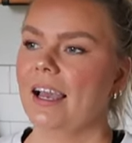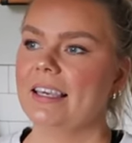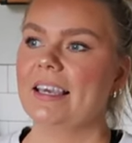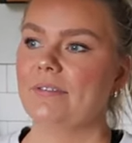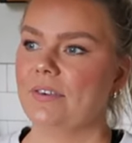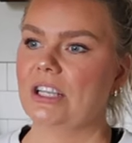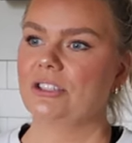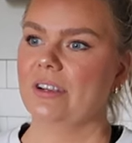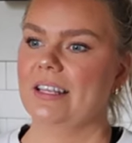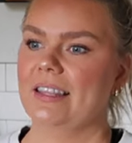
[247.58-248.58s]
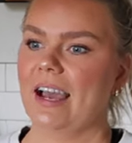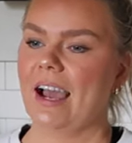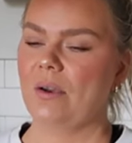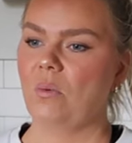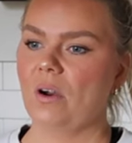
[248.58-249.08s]
get frustrated that
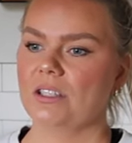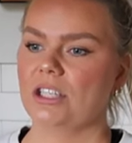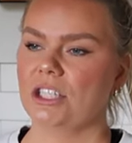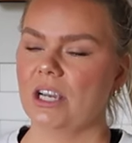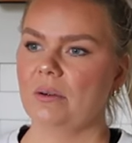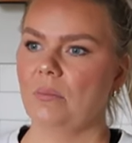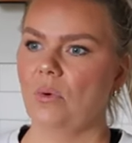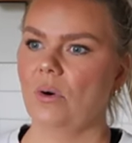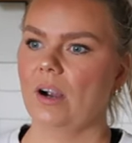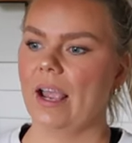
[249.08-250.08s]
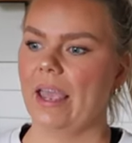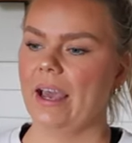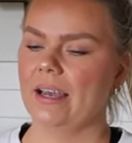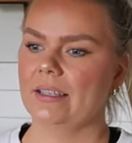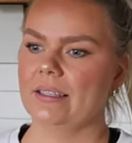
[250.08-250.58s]
I want to share more,
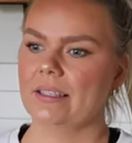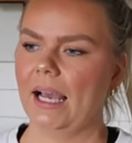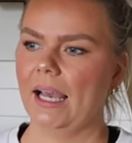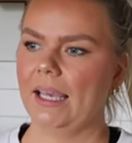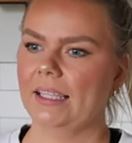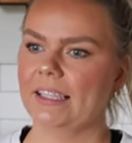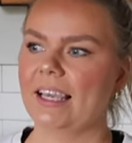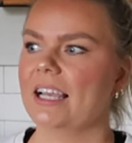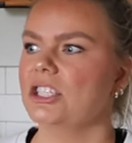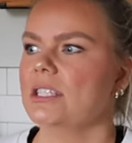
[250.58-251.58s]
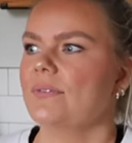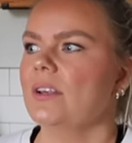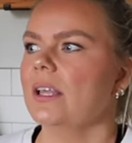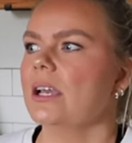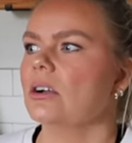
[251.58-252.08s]
and I just
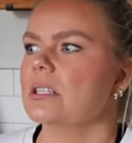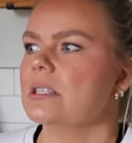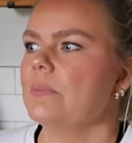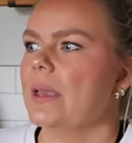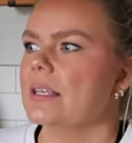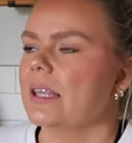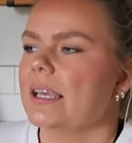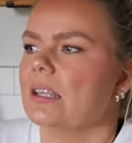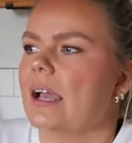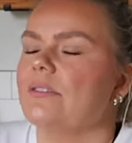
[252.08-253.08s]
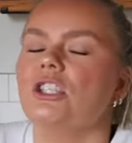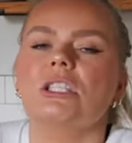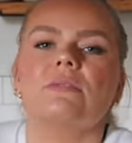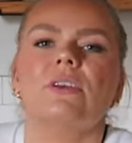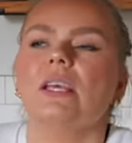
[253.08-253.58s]
feel like our space, like I
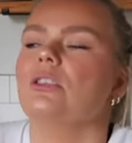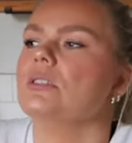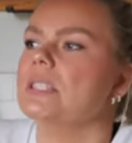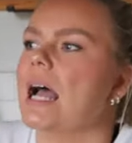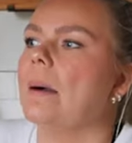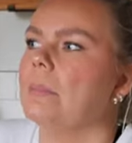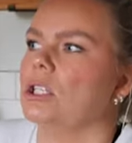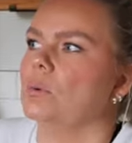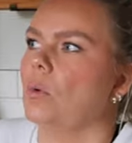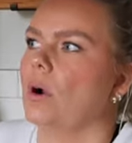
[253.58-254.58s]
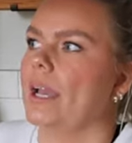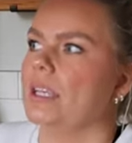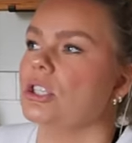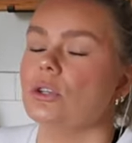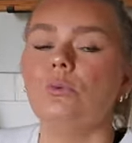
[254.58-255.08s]
just feel like there's not much more I
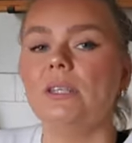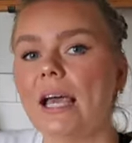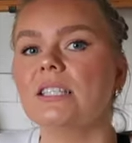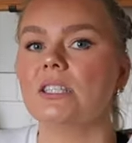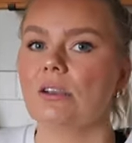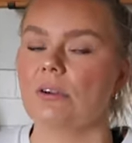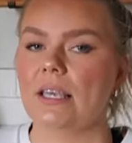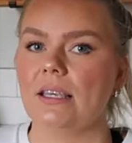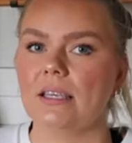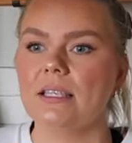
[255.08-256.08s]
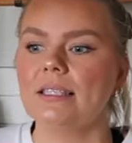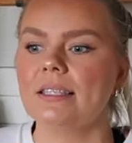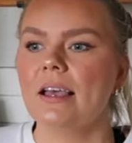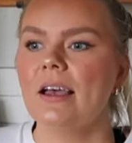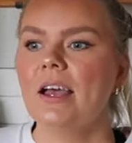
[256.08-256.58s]
can do. Yes, there
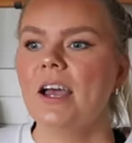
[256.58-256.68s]
is,